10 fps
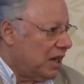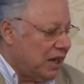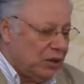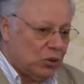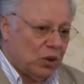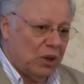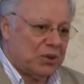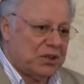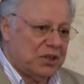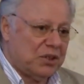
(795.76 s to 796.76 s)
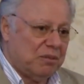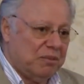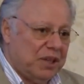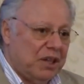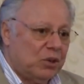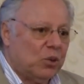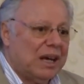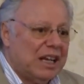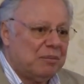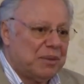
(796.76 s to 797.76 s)
into our system to
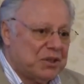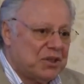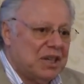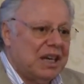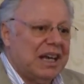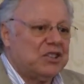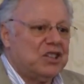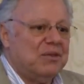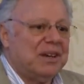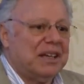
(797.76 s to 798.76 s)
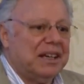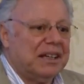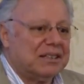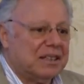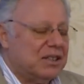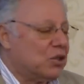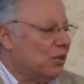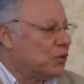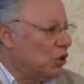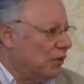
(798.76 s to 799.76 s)
help us achieve an excellence
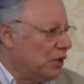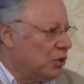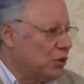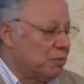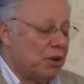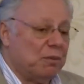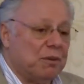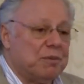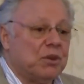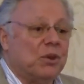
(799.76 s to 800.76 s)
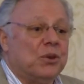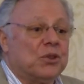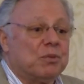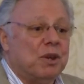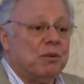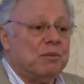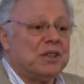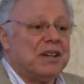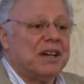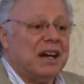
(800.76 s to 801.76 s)
of solving those problems, because those problems
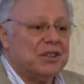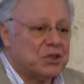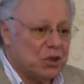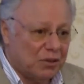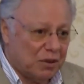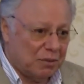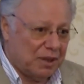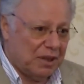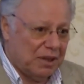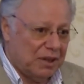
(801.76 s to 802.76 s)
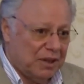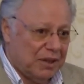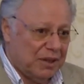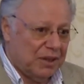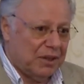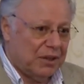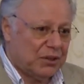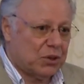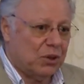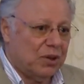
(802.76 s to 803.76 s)
are unsolvable.
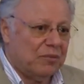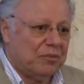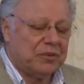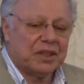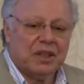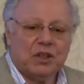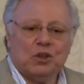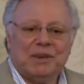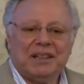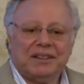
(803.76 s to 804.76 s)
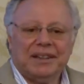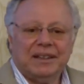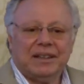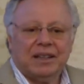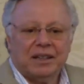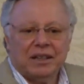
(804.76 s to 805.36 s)
So you might think,